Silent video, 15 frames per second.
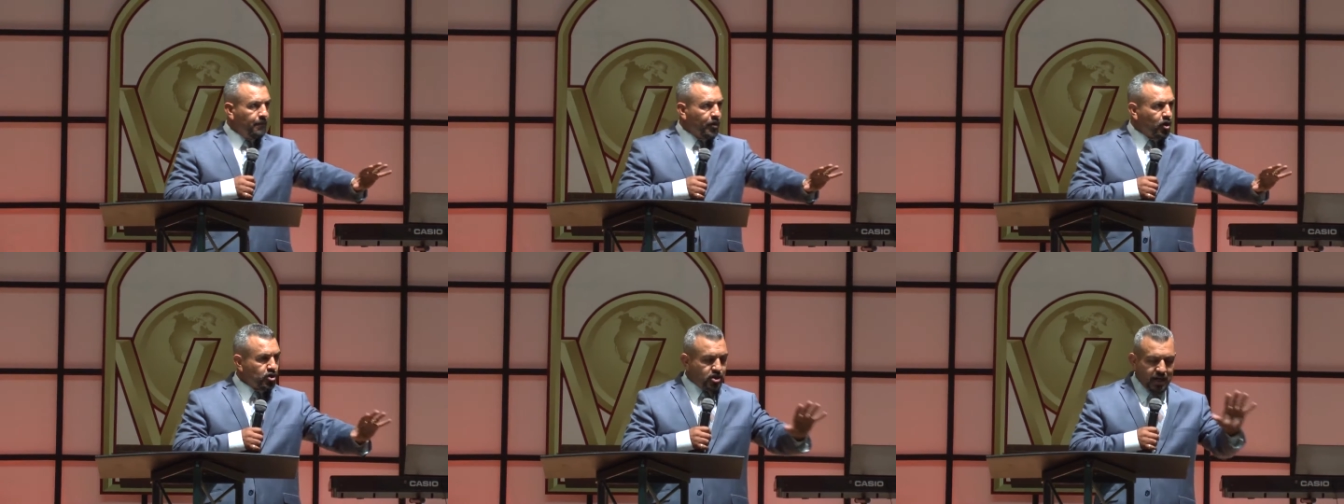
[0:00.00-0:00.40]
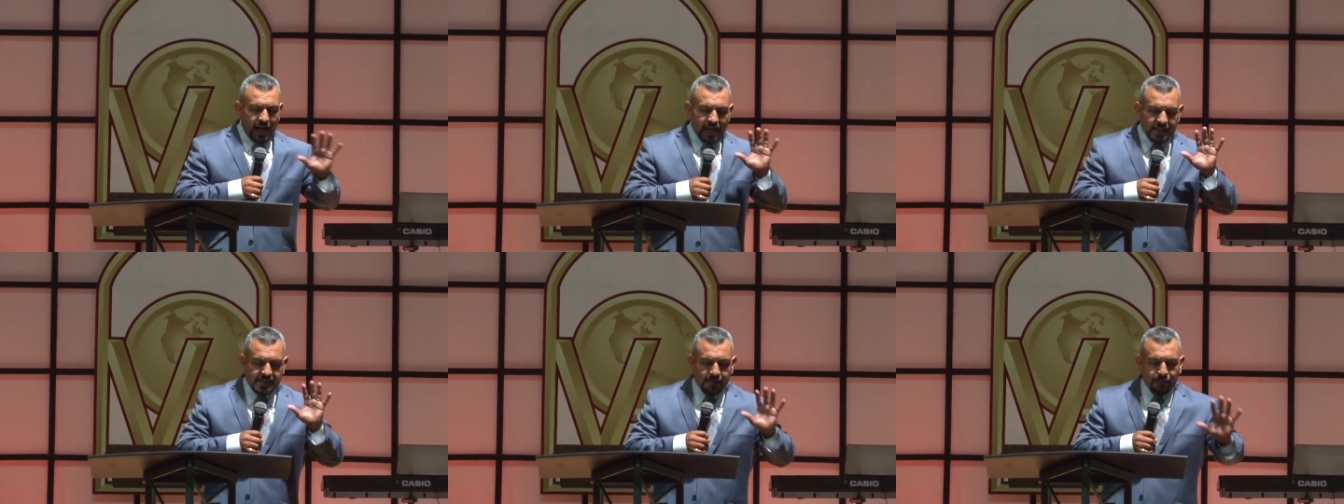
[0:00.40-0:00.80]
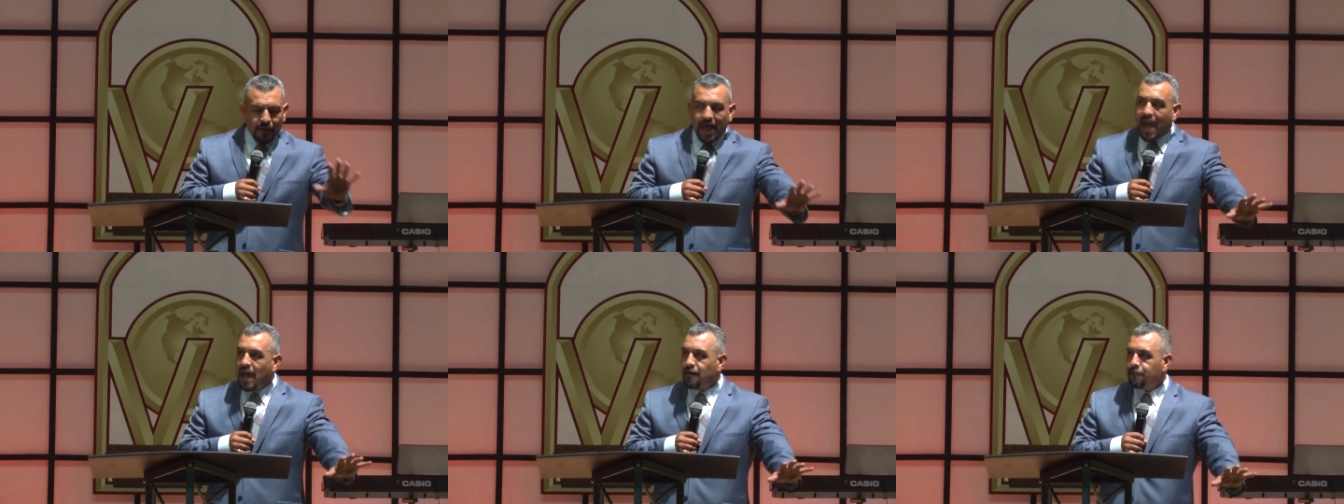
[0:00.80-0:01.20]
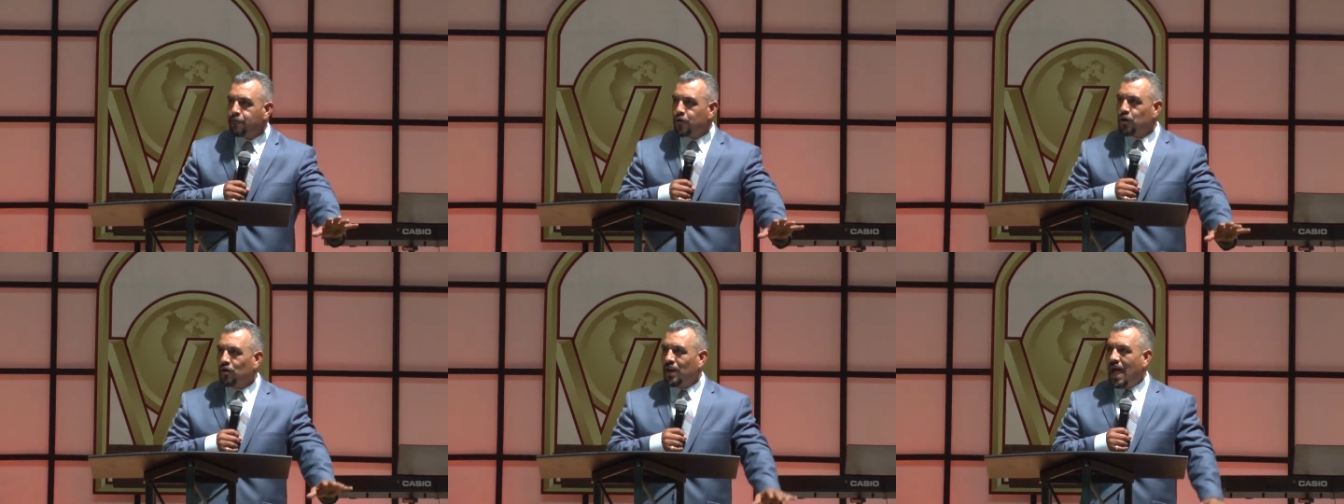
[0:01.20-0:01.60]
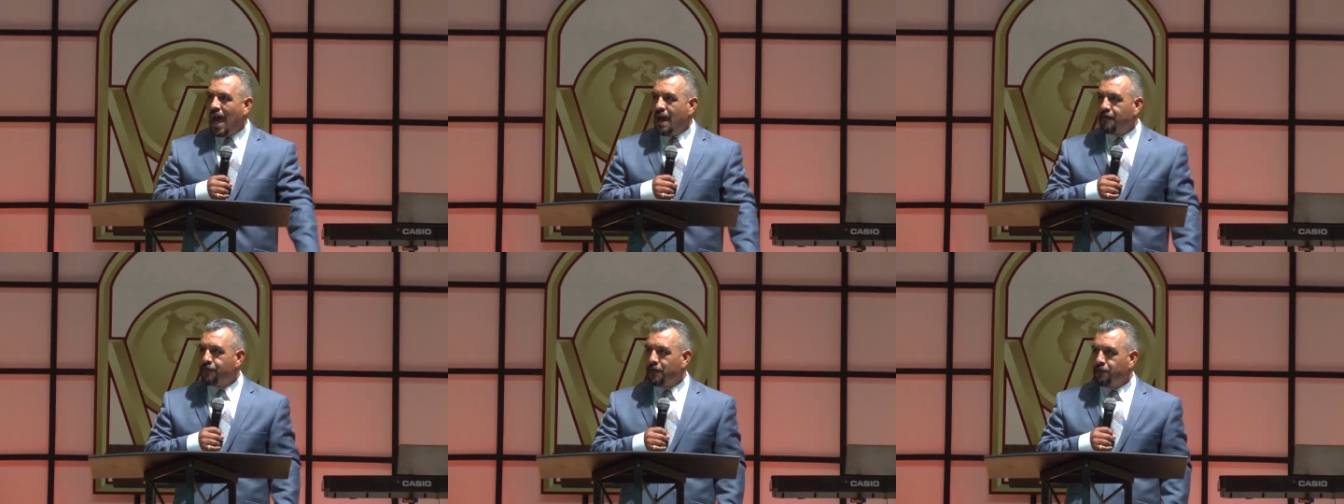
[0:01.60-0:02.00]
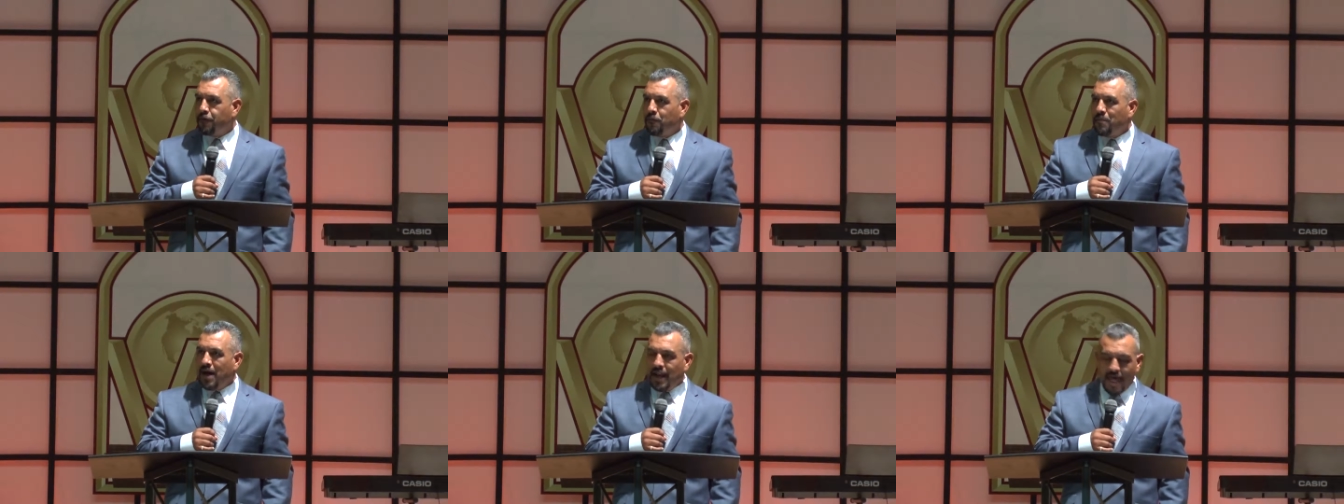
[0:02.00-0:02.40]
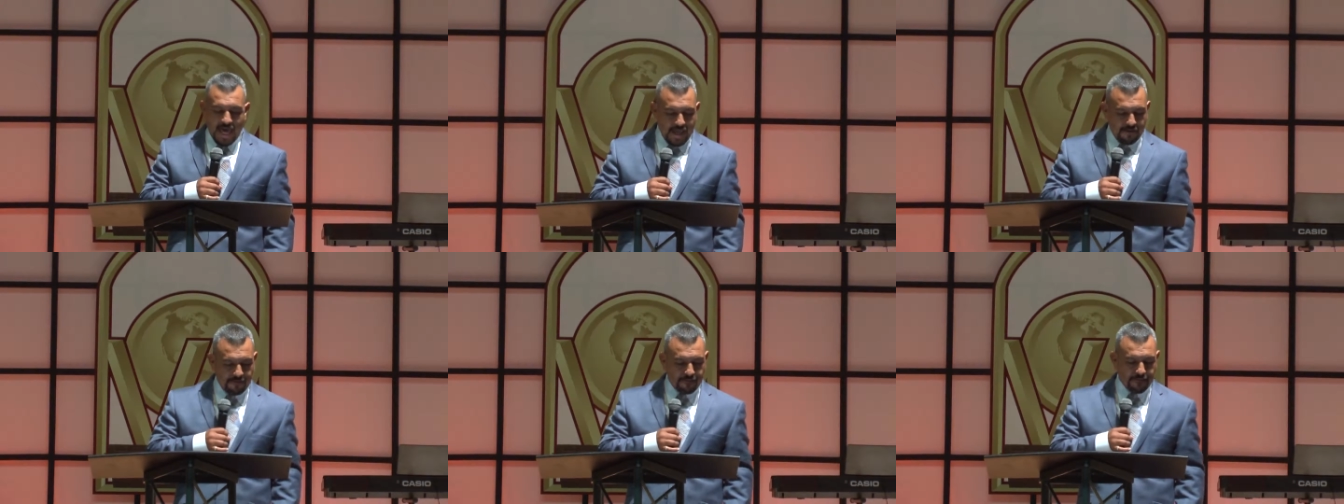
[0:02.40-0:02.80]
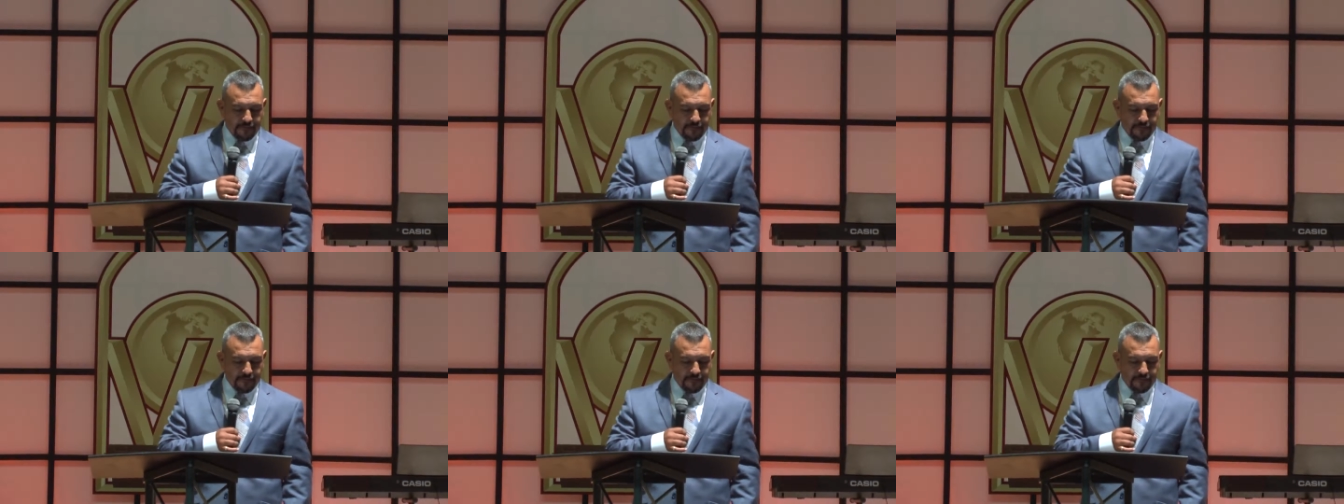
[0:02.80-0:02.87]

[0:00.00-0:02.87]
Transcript: Because God has a plan for your life and for my life.